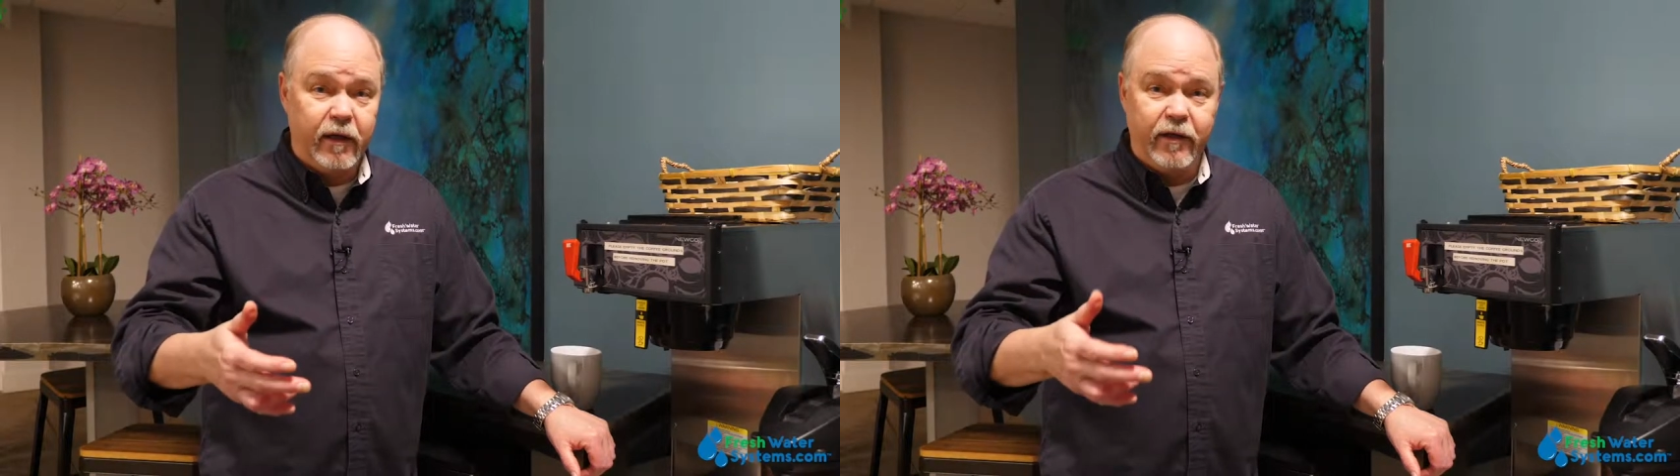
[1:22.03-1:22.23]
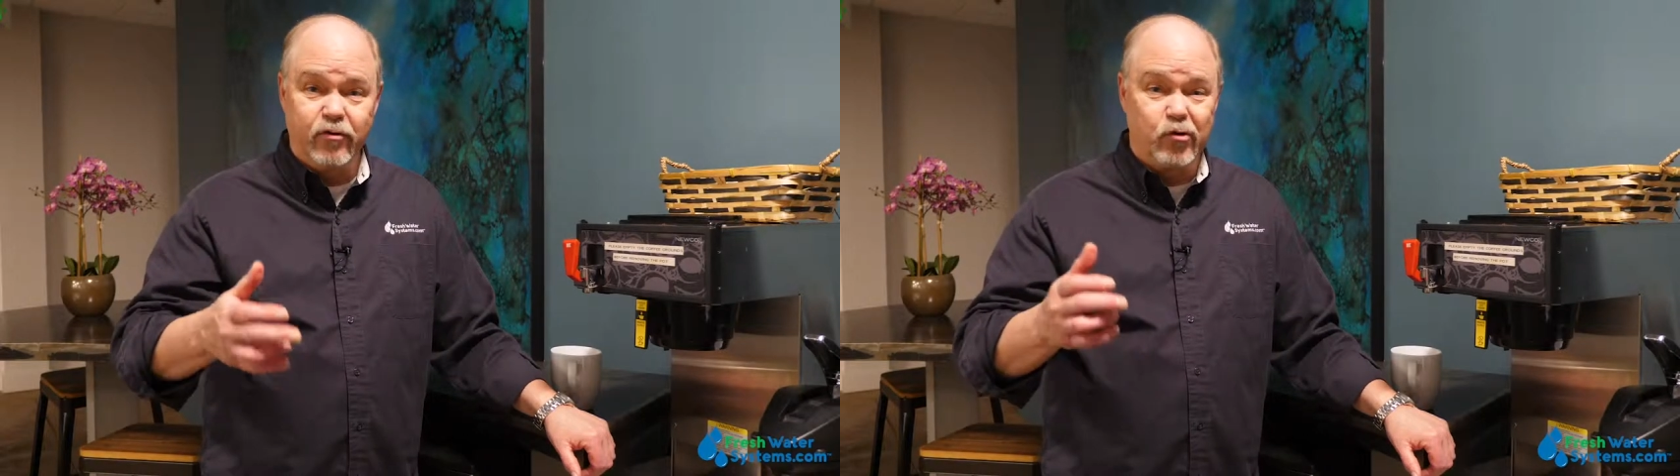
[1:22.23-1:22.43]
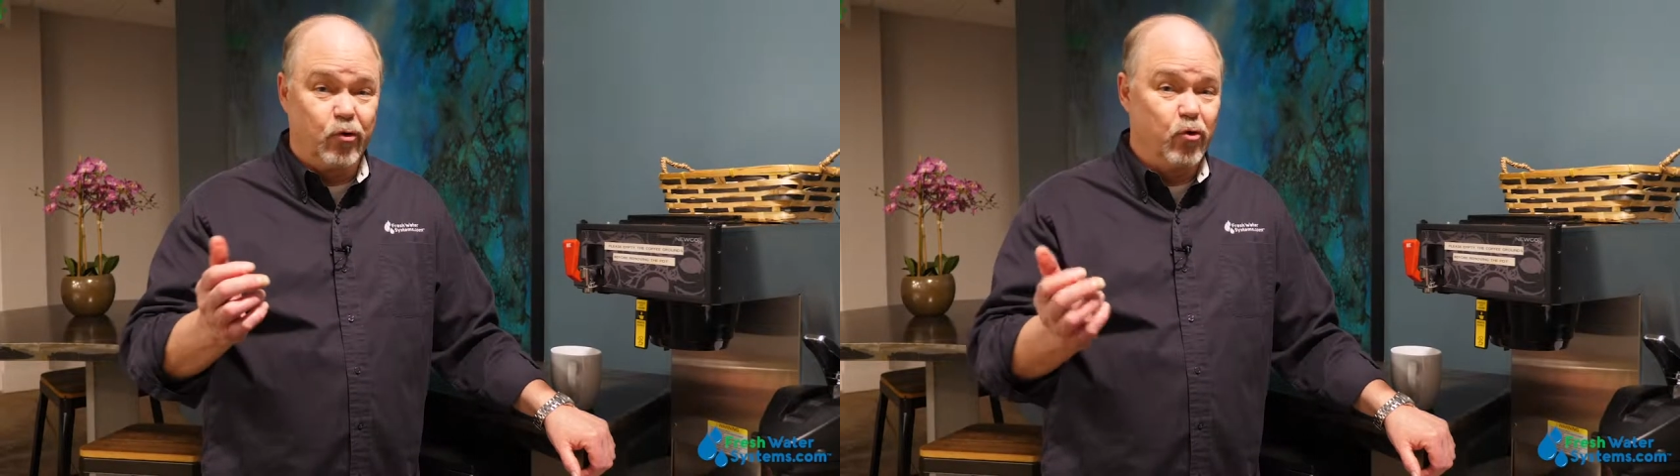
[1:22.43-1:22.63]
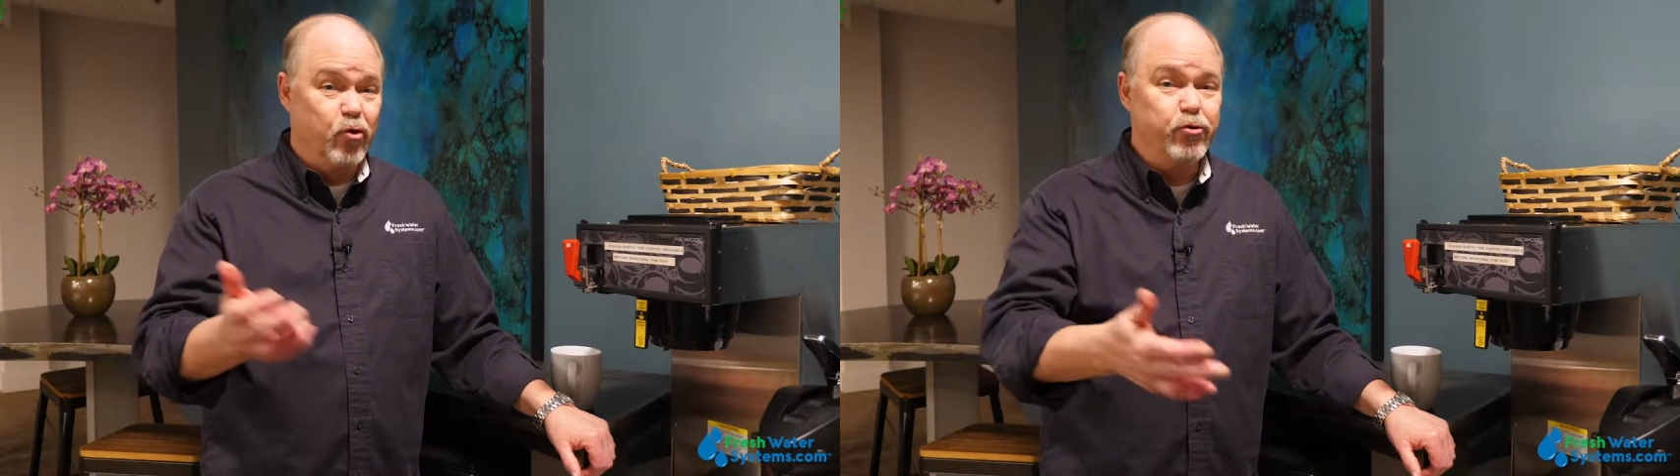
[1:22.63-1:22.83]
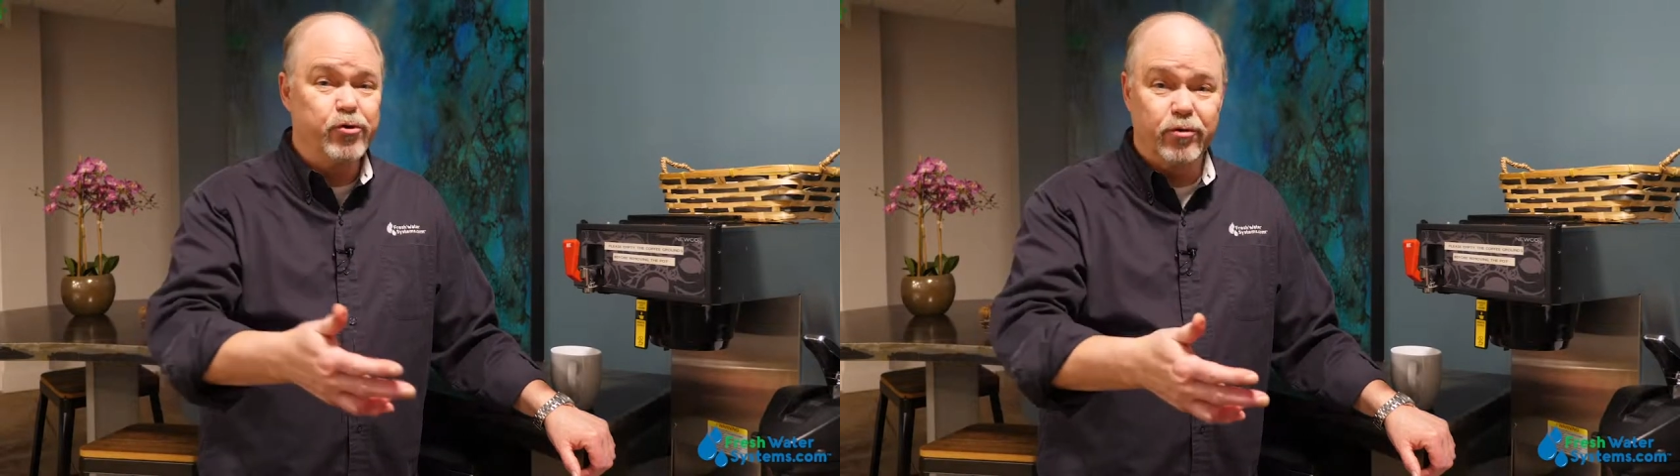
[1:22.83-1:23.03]
is
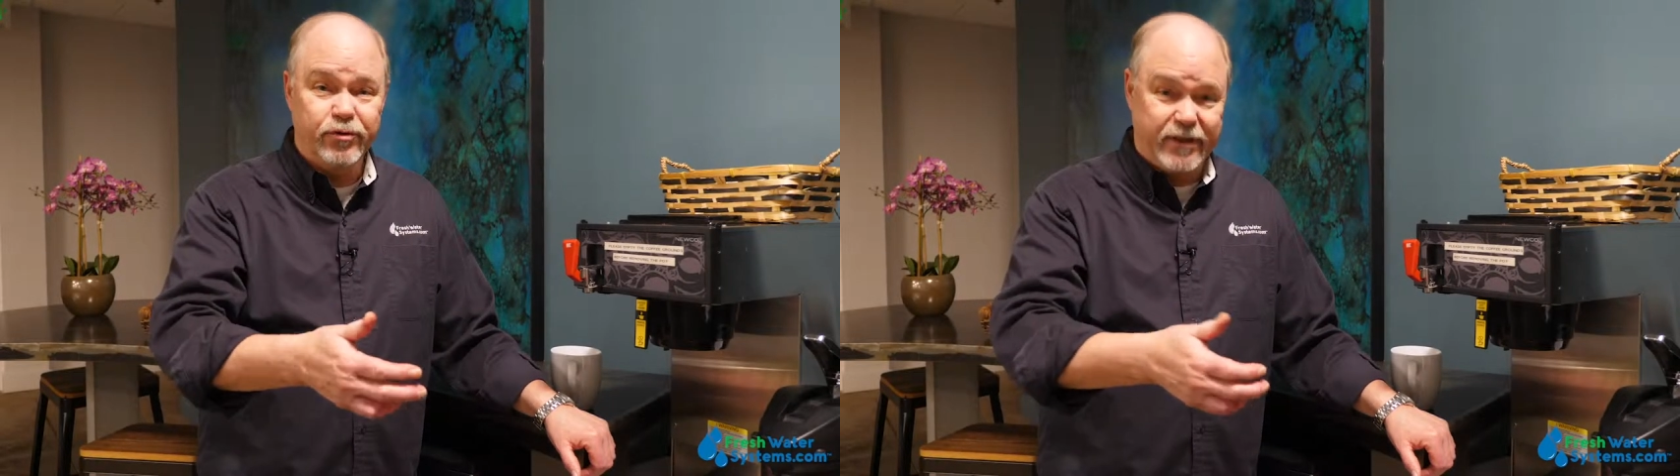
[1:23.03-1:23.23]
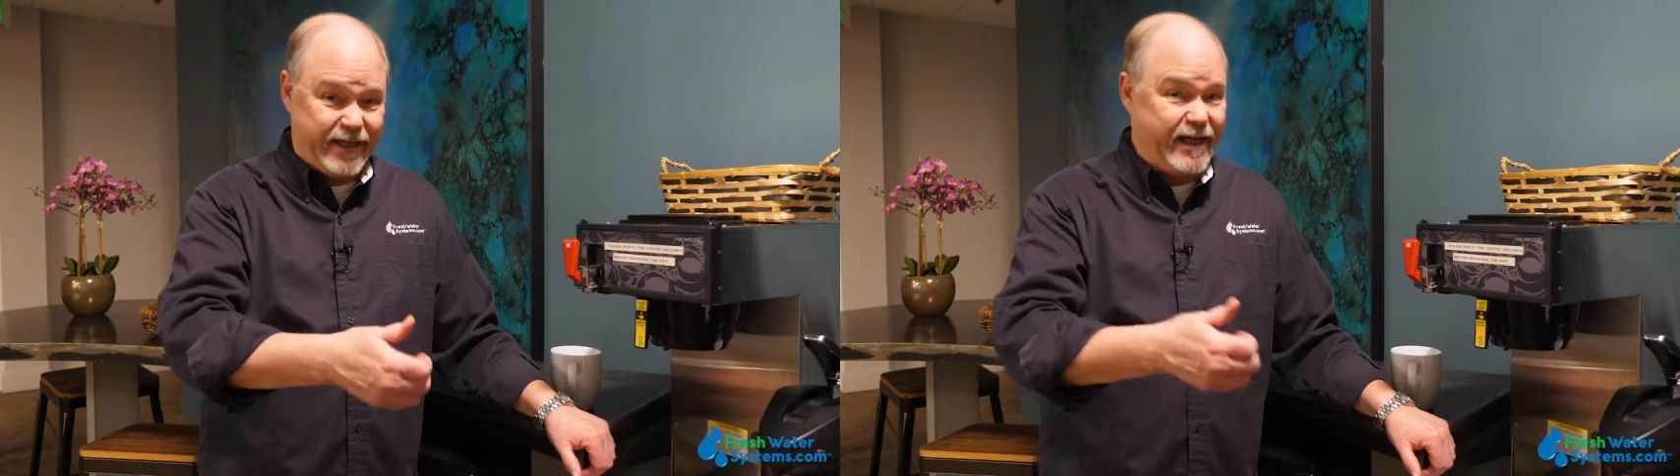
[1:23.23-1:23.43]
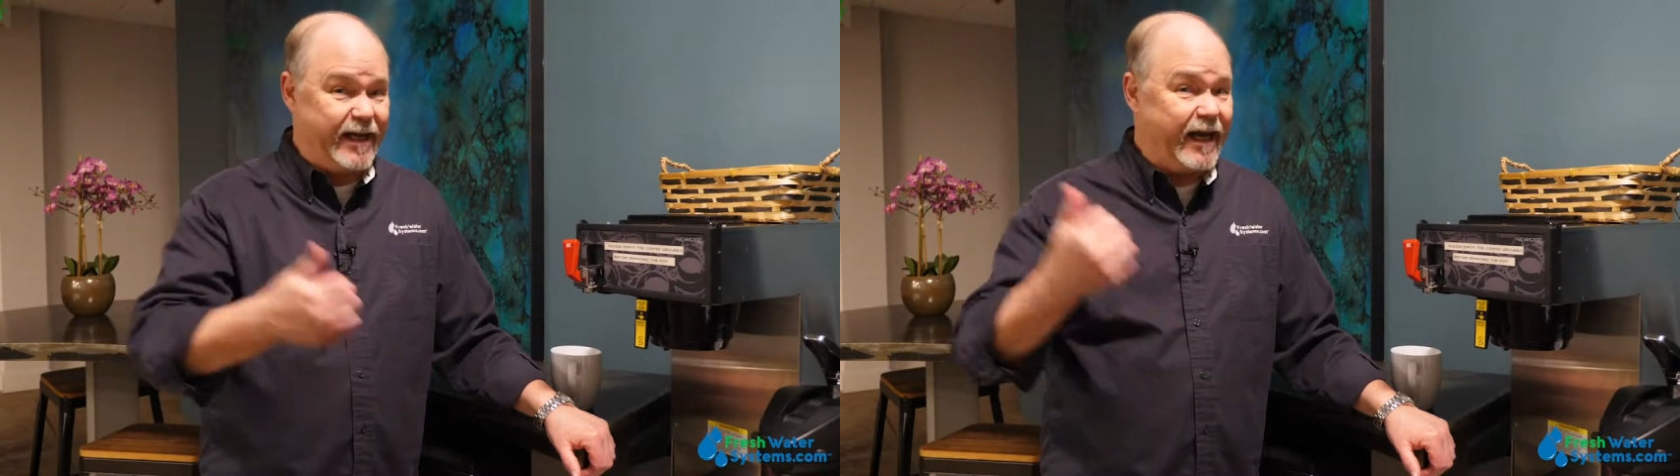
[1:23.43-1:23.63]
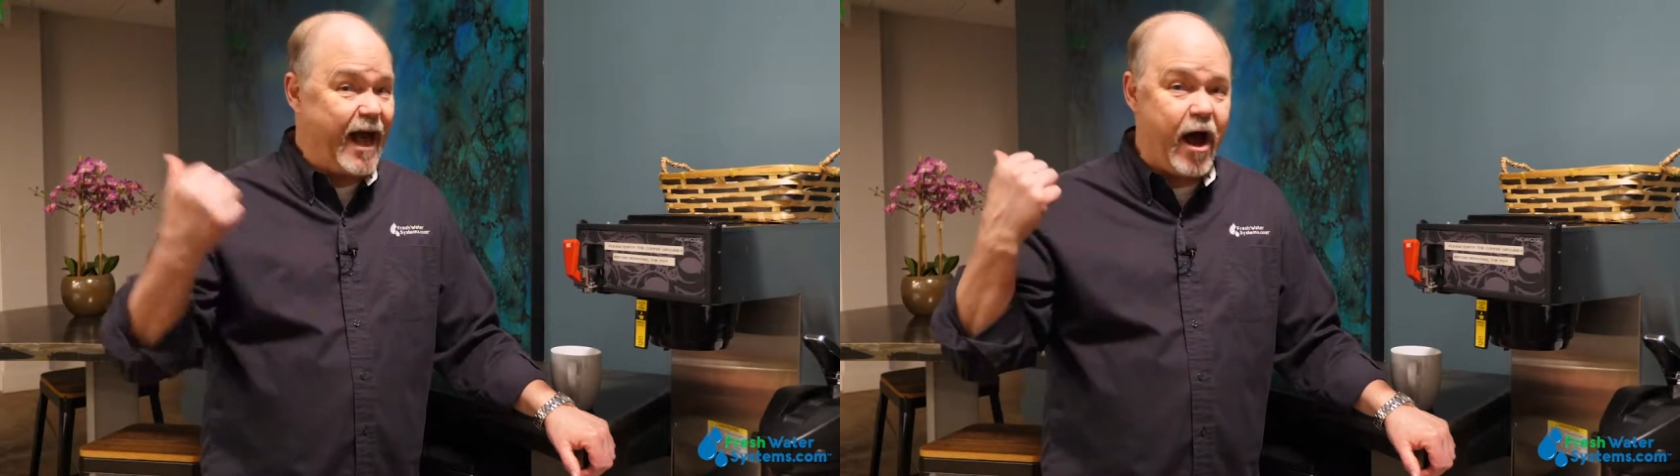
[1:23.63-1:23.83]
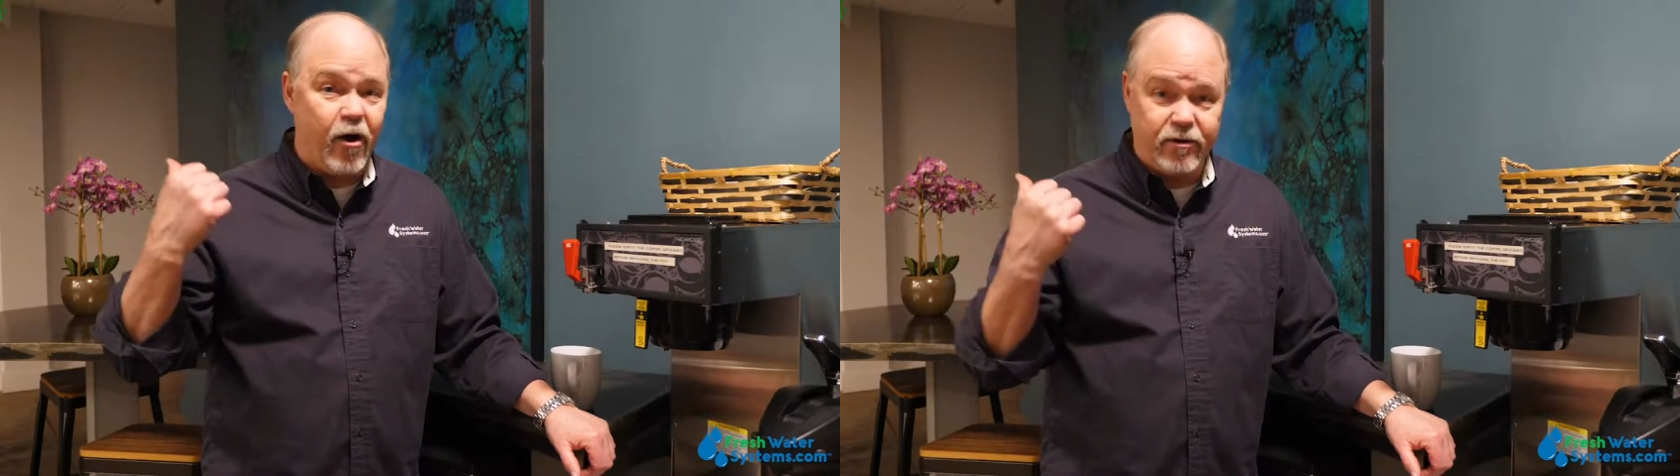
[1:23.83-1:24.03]
crucial to get it
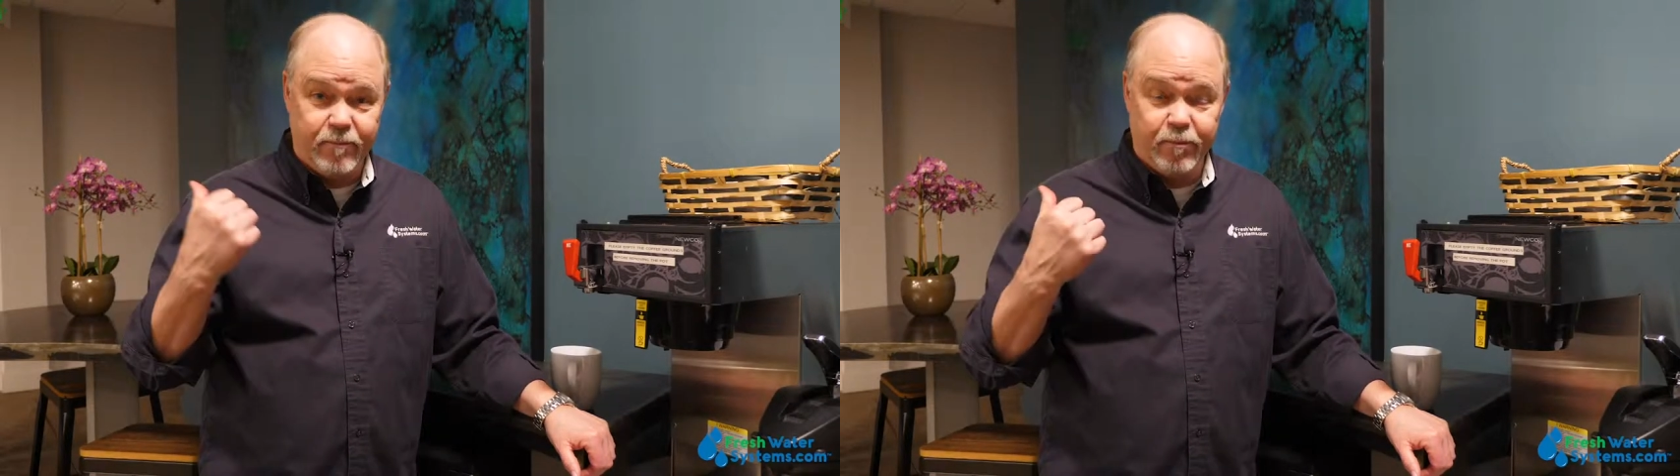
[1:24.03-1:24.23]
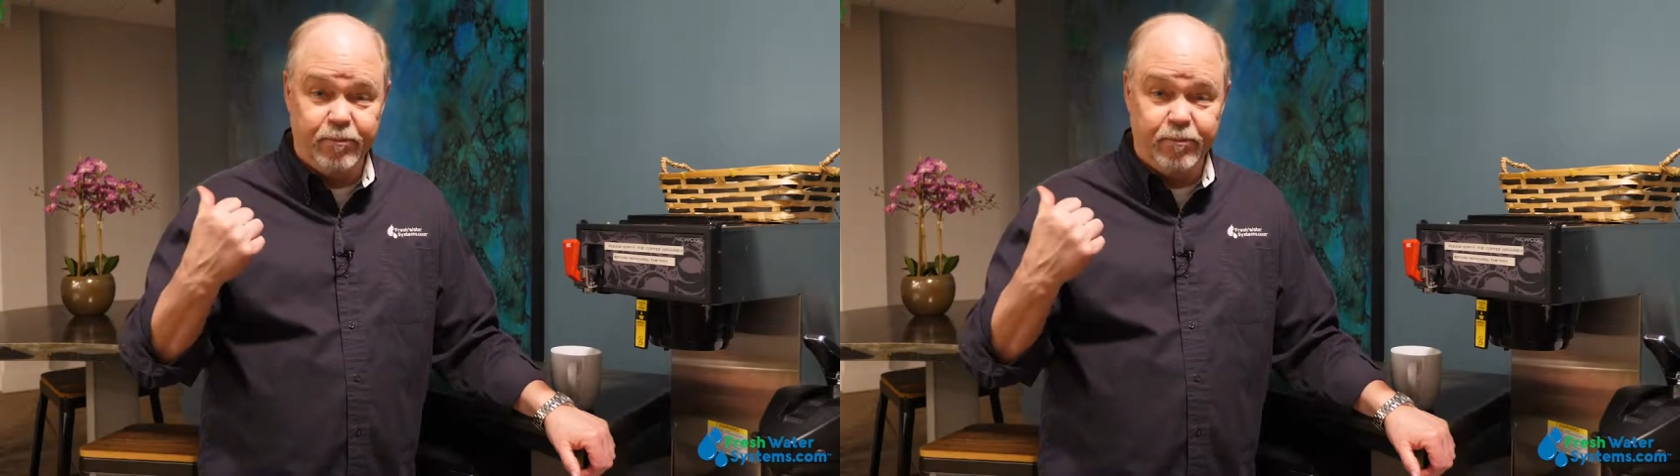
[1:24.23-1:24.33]
out